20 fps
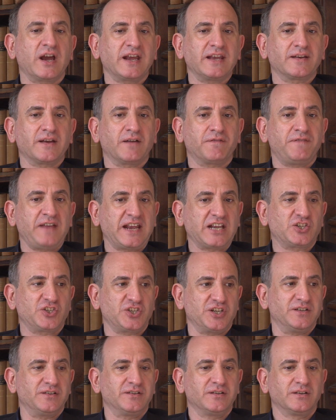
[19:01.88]
write a
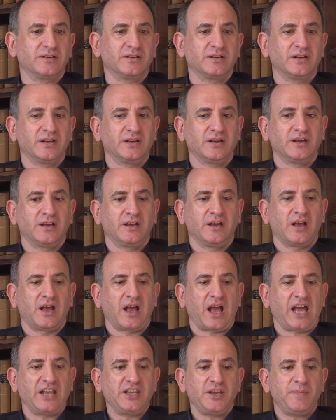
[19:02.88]
fiction
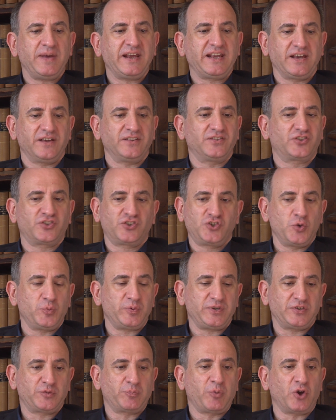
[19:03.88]
and you make it as
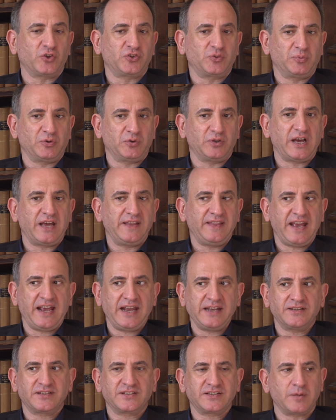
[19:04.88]
stupid as possible and
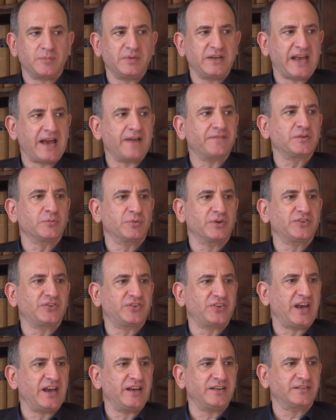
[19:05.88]
then somebody afterwards
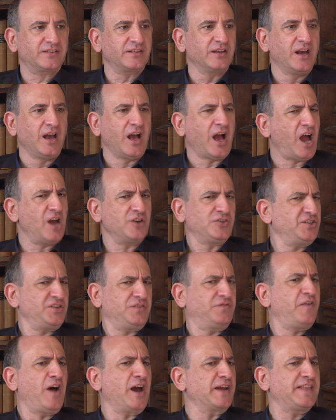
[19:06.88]
says, how did
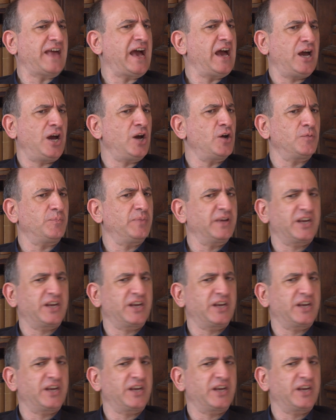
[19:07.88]
you find that out?